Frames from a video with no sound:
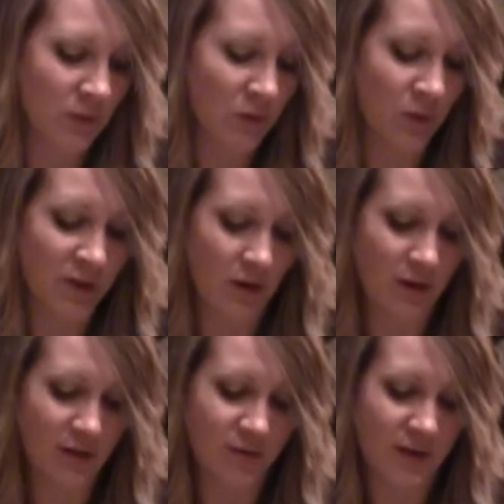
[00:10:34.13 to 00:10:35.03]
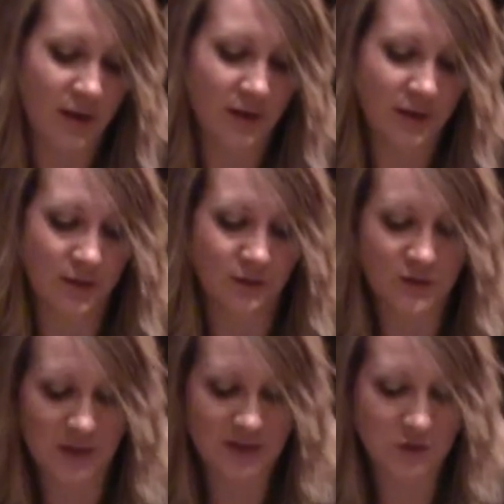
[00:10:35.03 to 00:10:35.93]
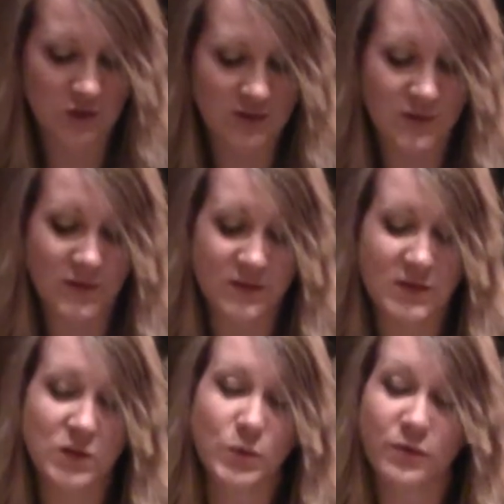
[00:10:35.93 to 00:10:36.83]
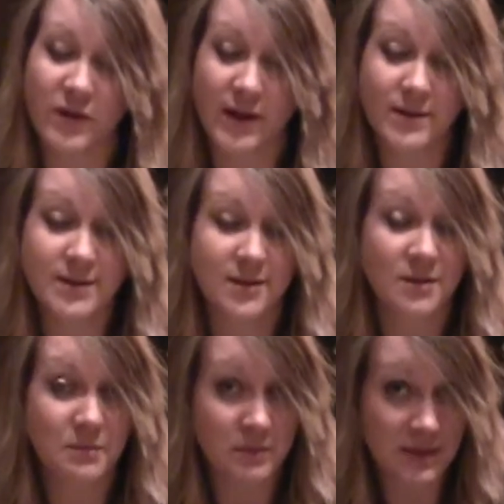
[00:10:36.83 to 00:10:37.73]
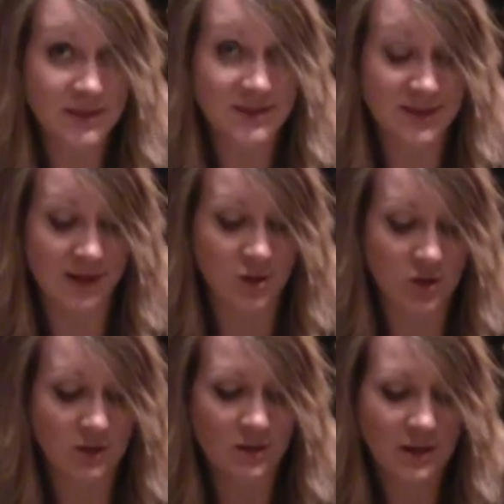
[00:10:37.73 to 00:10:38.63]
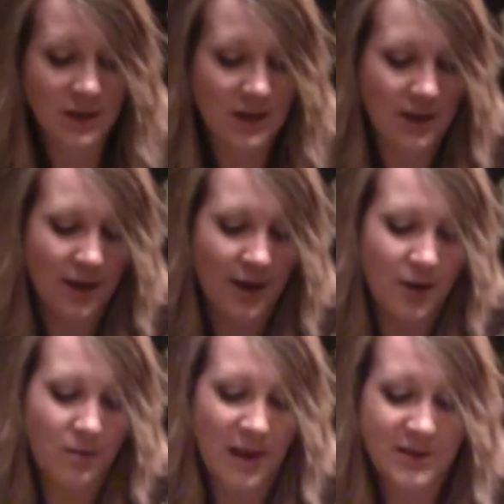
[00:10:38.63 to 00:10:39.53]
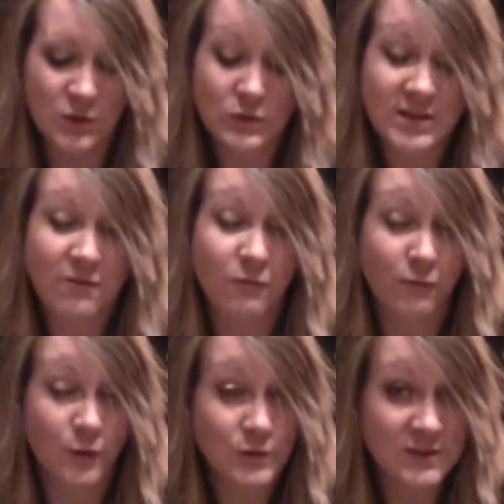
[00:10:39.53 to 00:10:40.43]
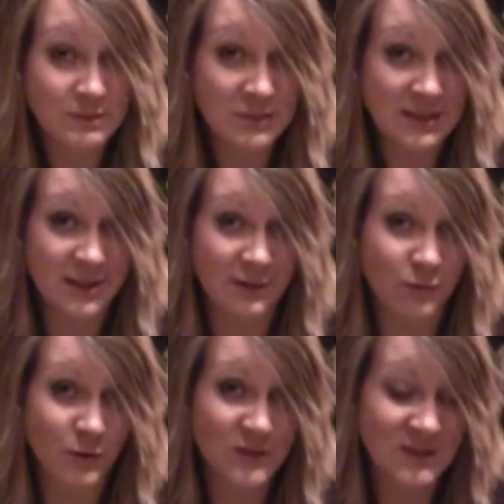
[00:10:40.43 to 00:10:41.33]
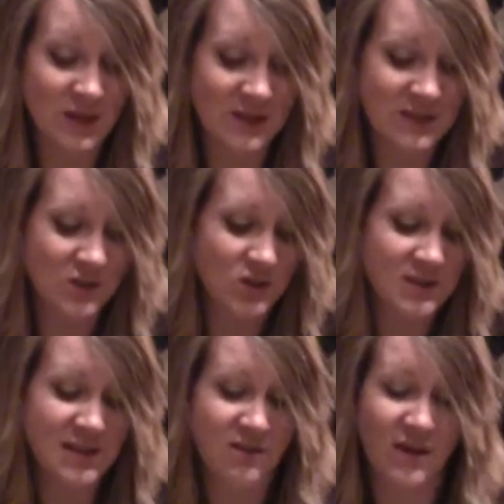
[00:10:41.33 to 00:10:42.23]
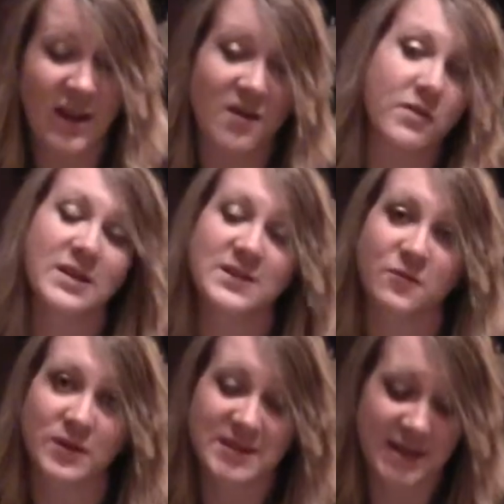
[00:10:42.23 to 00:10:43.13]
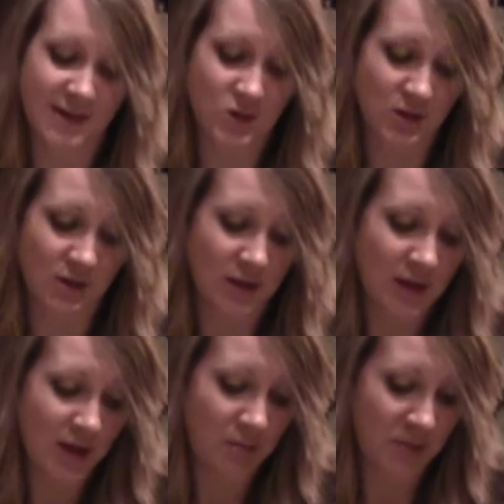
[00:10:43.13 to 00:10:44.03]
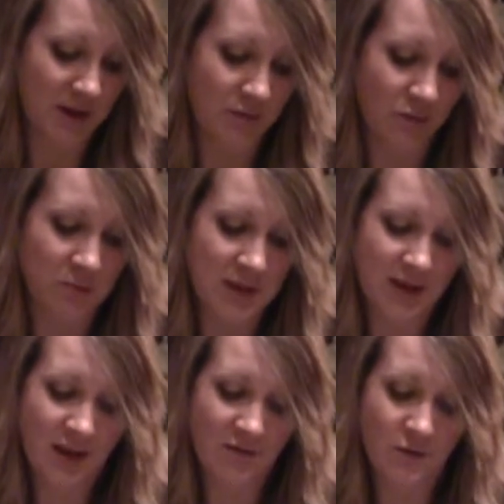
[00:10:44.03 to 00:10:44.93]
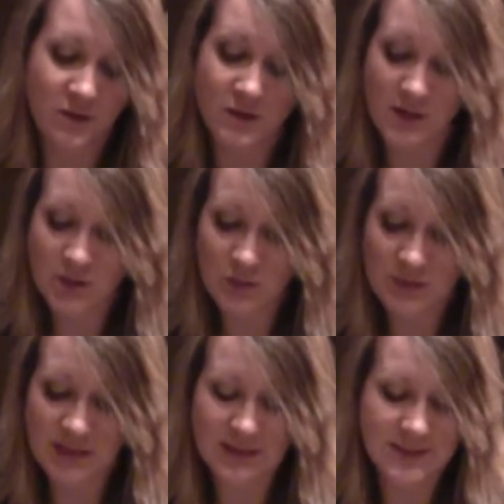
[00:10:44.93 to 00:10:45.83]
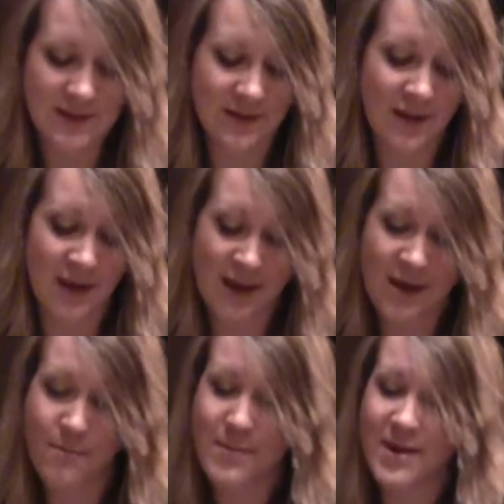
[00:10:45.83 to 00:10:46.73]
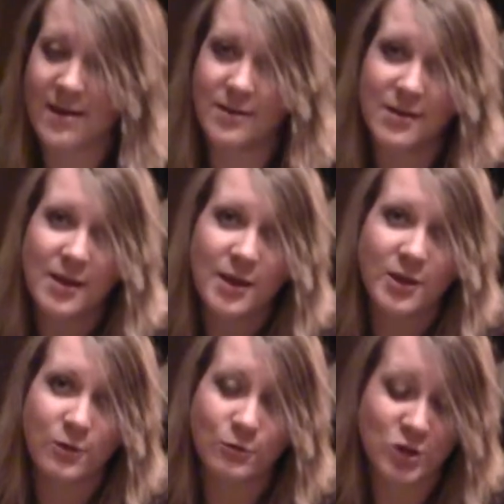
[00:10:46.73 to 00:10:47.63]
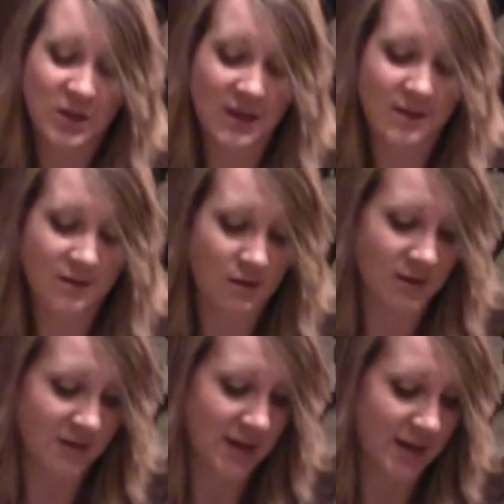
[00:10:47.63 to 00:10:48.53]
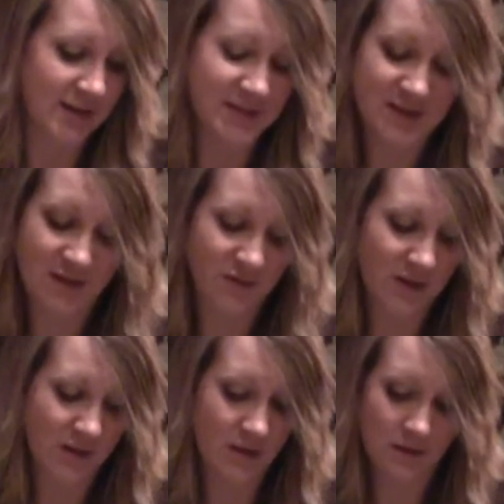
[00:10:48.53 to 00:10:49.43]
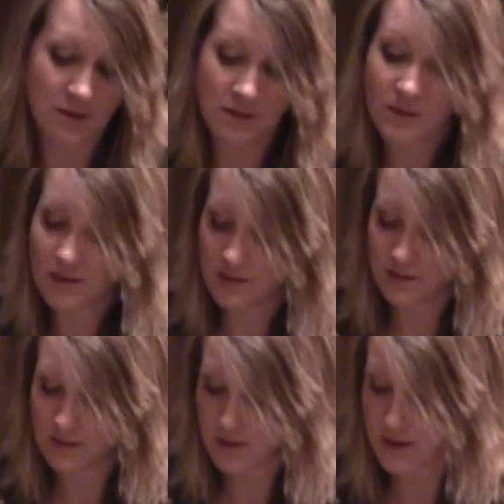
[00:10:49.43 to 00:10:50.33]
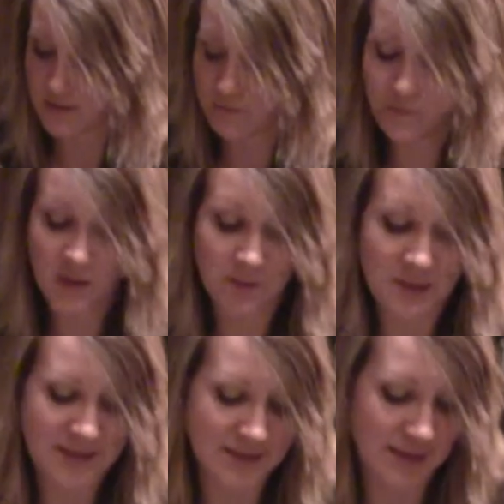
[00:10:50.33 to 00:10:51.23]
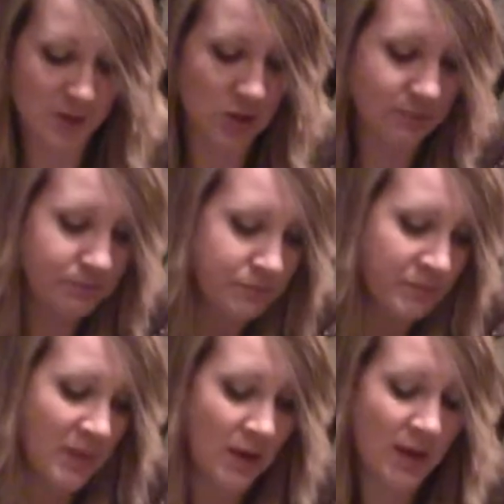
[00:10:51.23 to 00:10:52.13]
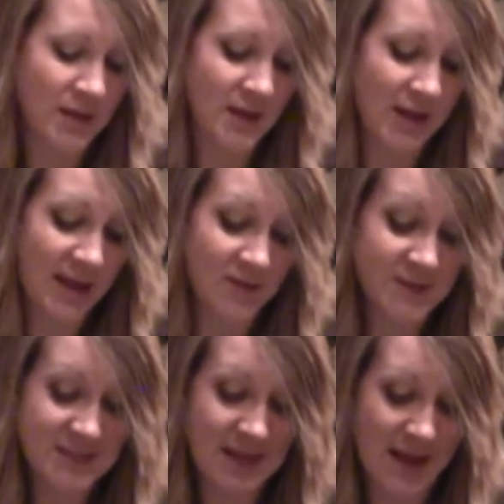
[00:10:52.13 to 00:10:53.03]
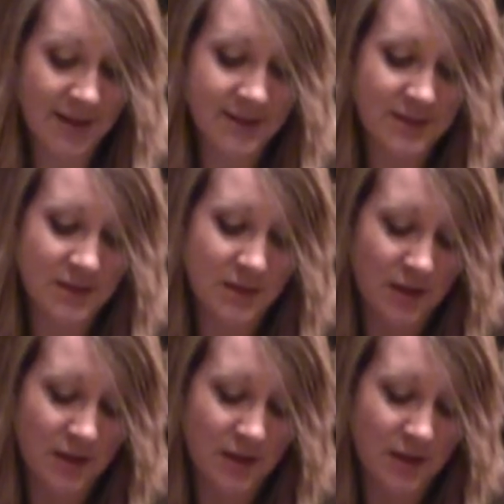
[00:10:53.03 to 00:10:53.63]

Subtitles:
with all of the, you know, sausages and things that you would find in the meat section. I don't have frozen meat, like frozen sausage and stuff, I have in a different section. But for me, I have all the lunch meats and ham and, you know, chicken and all of that kind of stuff in the meat section. And then I have snacks,